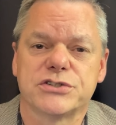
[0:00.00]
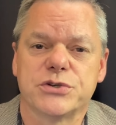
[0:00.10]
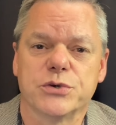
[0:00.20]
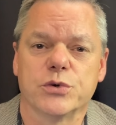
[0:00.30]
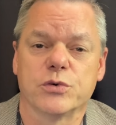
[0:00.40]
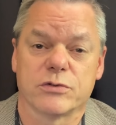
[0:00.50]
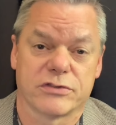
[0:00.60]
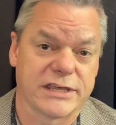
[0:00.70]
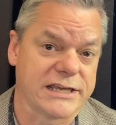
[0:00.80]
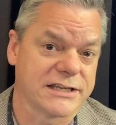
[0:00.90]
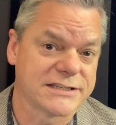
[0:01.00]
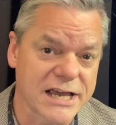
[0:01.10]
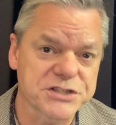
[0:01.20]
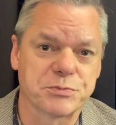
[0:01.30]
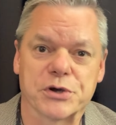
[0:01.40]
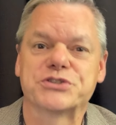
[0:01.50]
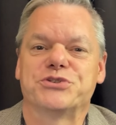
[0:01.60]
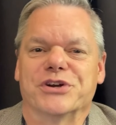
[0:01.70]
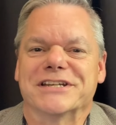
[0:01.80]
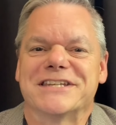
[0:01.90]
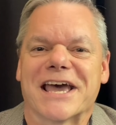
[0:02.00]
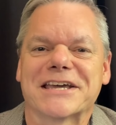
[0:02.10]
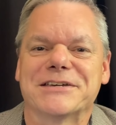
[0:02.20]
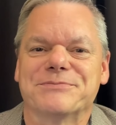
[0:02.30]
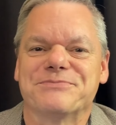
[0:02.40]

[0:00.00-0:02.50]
to the textbook String Tech,